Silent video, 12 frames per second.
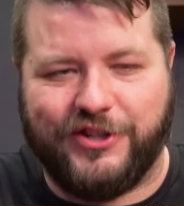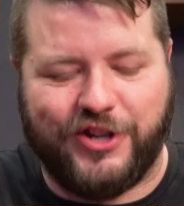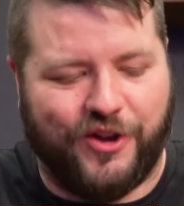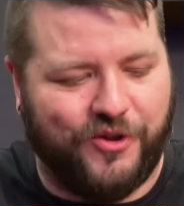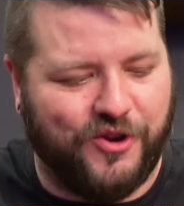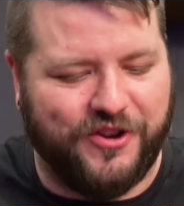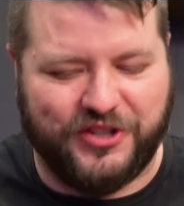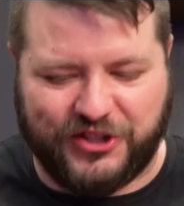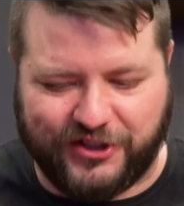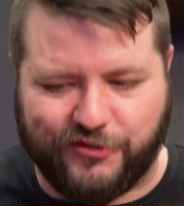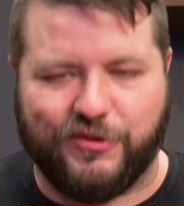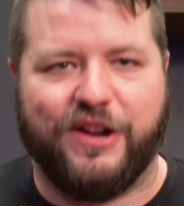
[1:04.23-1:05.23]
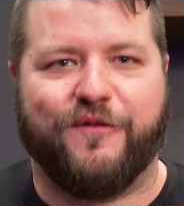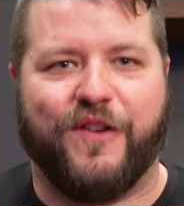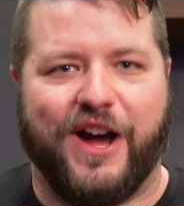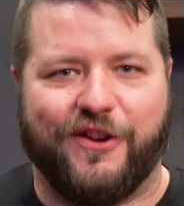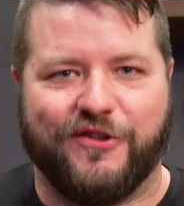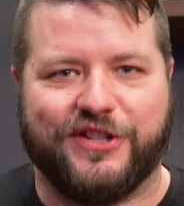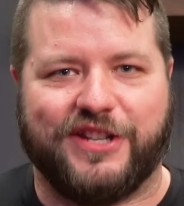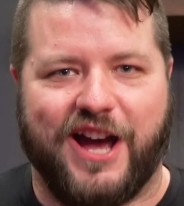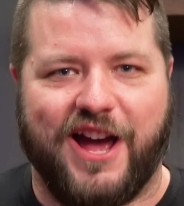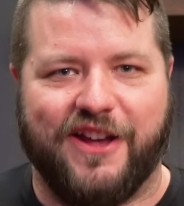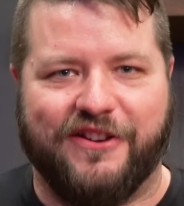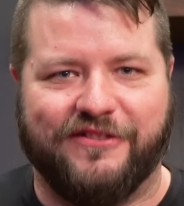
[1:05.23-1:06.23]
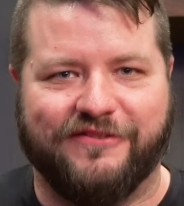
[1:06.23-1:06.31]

each other, Street Fighter style.